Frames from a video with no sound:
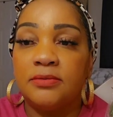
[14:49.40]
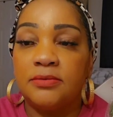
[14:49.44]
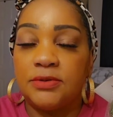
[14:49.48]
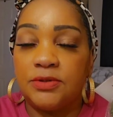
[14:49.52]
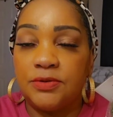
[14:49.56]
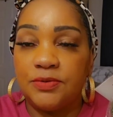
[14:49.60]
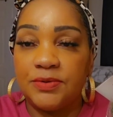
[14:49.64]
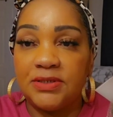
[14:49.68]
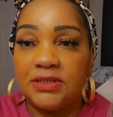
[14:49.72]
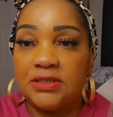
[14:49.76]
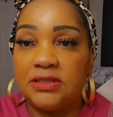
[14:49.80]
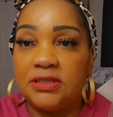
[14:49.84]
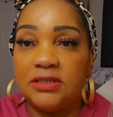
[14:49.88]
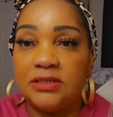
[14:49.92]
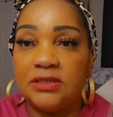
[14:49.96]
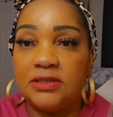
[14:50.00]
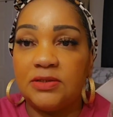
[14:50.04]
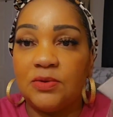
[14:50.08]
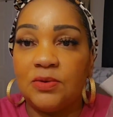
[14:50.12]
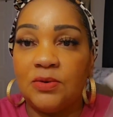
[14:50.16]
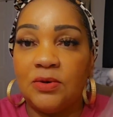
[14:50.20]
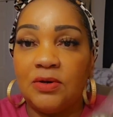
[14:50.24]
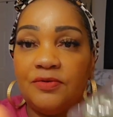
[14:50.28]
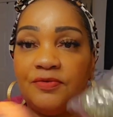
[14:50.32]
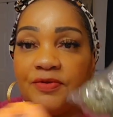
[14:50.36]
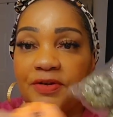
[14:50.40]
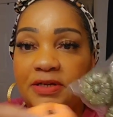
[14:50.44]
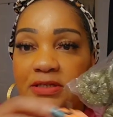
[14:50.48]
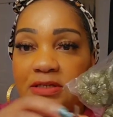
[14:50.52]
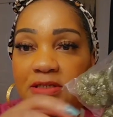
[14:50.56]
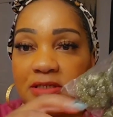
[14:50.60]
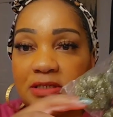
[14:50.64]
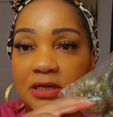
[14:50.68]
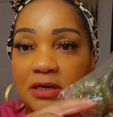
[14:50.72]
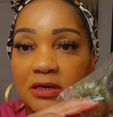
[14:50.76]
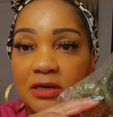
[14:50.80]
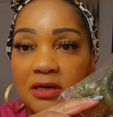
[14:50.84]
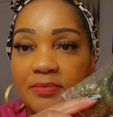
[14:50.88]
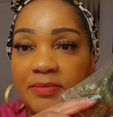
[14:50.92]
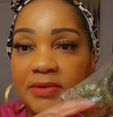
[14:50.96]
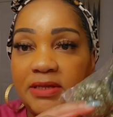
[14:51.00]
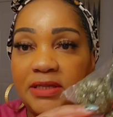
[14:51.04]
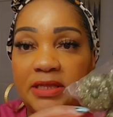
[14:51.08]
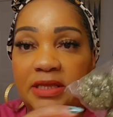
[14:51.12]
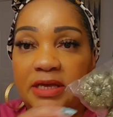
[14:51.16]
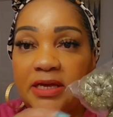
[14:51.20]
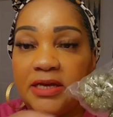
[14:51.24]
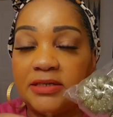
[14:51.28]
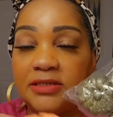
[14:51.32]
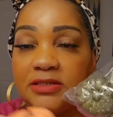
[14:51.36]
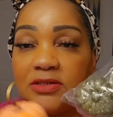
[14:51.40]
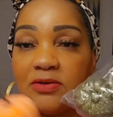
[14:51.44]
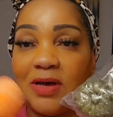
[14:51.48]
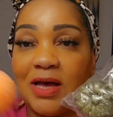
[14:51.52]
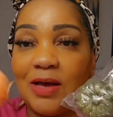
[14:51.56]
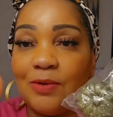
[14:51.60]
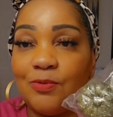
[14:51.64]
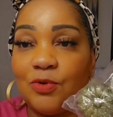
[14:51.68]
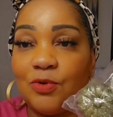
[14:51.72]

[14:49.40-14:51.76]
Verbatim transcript: twist this off, and stuck them in there. So I